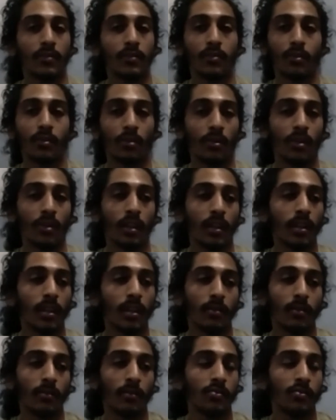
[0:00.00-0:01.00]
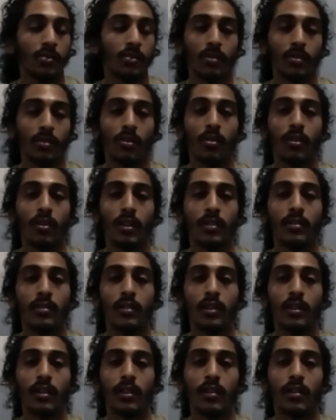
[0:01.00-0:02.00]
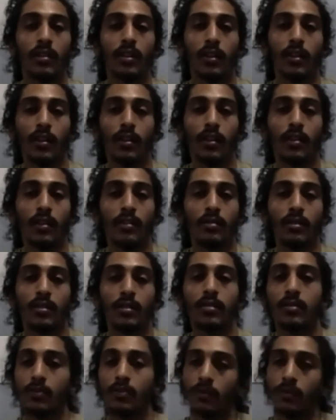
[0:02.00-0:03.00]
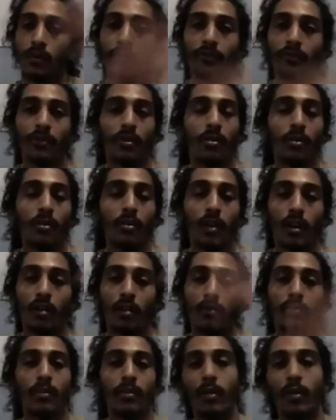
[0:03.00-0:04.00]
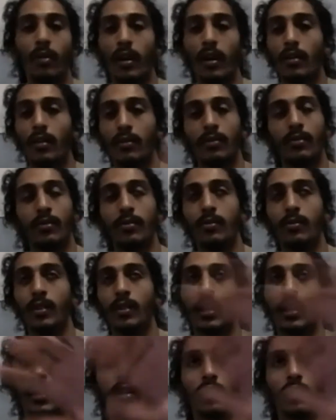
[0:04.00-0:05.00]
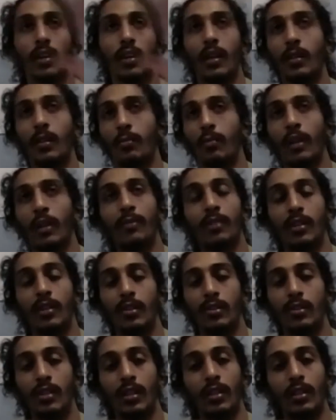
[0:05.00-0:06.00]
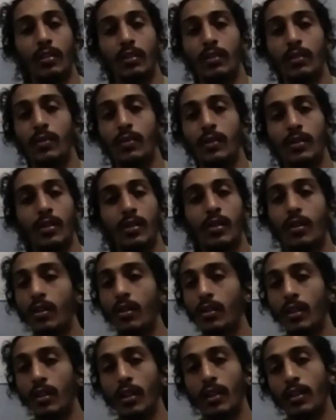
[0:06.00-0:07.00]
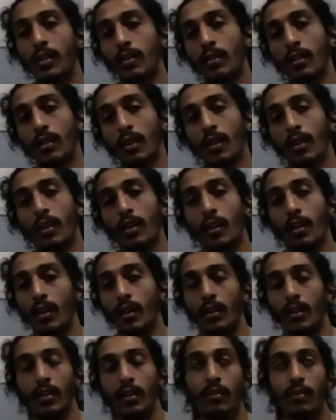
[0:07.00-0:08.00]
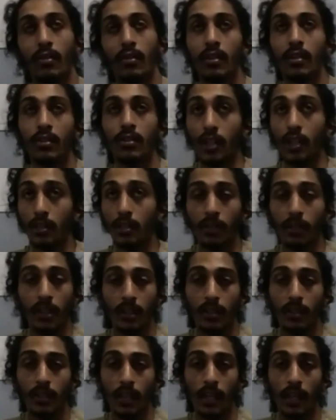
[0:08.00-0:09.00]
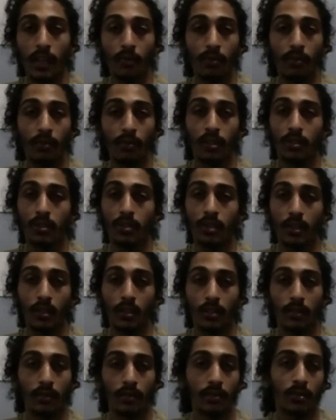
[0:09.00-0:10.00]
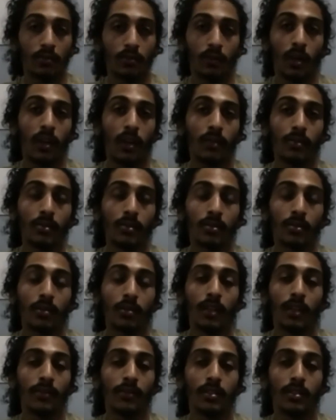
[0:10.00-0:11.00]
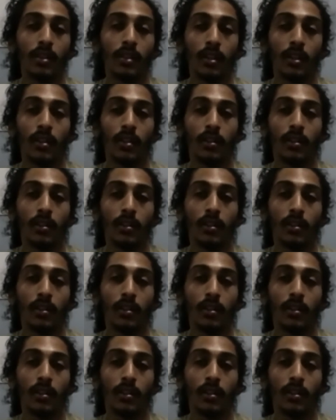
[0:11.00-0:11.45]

throw the kick. It was just all instinct. Yeah. Just float out, float out, through the kick, hit him right with the shin. It wasn't a hard kick. It literally, just because I hit with the shin, is why it was so devastating.